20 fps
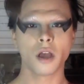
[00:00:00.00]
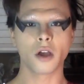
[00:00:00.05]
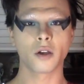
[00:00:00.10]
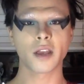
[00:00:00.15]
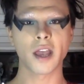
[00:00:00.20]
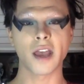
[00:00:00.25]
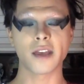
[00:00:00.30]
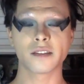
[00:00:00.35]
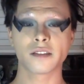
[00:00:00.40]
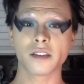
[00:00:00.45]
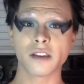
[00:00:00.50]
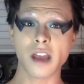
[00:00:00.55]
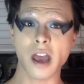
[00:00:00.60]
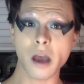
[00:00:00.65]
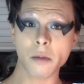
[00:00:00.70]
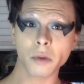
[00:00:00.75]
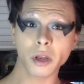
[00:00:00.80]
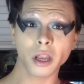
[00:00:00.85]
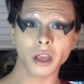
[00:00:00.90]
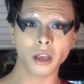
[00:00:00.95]
Okay, so
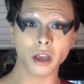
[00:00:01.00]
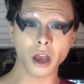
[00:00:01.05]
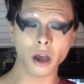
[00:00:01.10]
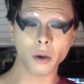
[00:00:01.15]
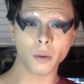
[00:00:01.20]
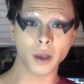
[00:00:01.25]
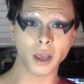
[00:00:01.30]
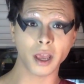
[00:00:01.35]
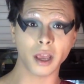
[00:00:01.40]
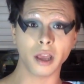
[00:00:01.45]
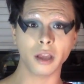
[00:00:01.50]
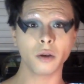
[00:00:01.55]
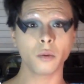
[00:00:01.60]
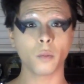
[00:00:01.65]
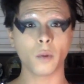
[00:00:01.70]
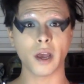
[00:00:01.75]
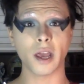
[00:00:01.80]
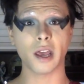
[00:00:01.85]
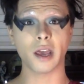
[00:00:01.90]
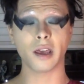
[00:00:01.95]
now I'm gonna go
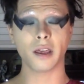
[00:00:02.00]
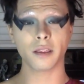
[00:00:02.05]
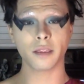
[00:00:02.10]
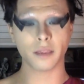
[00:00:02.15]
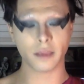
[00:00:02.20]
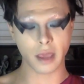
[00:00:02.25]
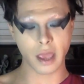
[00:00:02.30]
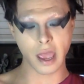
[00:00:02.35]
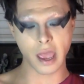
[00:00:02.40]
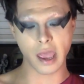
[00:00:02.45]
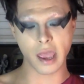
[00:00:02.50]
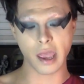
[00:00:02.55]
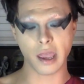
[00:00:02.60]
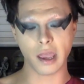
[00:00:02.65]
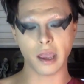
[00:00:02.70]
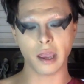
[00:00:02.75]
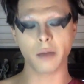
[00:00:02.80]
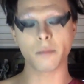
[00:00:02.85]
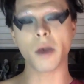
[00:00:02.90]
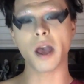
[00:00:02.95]
in with
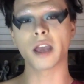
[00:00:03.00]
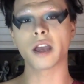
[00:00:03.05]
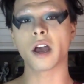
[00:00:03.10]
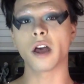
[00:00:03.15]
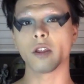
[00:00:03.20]
my